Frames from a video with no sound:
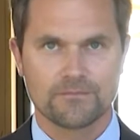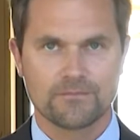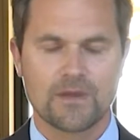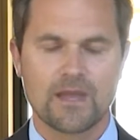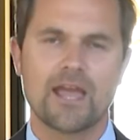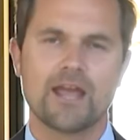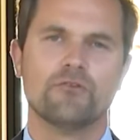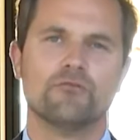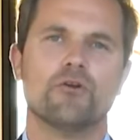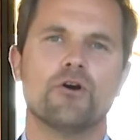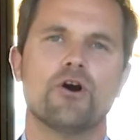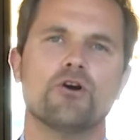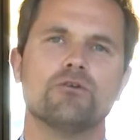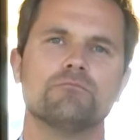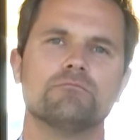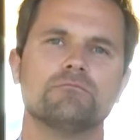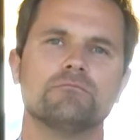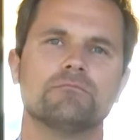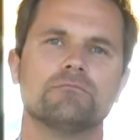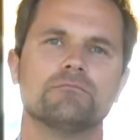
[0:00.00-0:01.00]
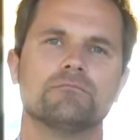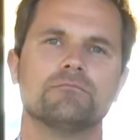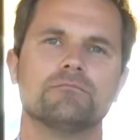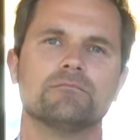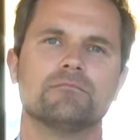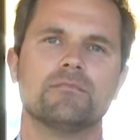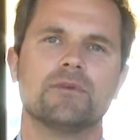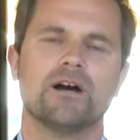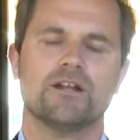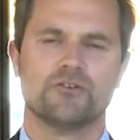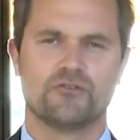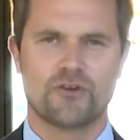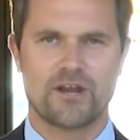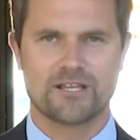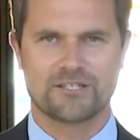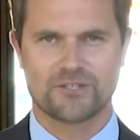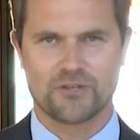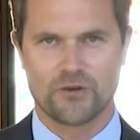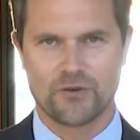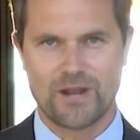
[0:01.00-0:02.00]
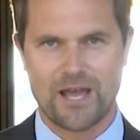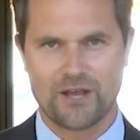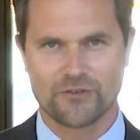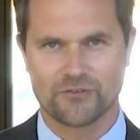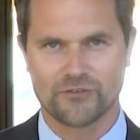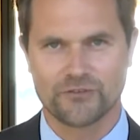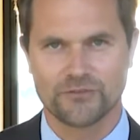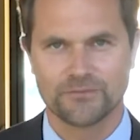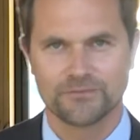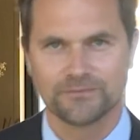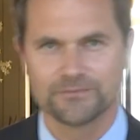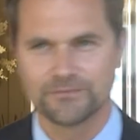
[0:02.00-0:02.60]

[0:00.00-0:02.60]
In Rome, Andreas Thonhauser.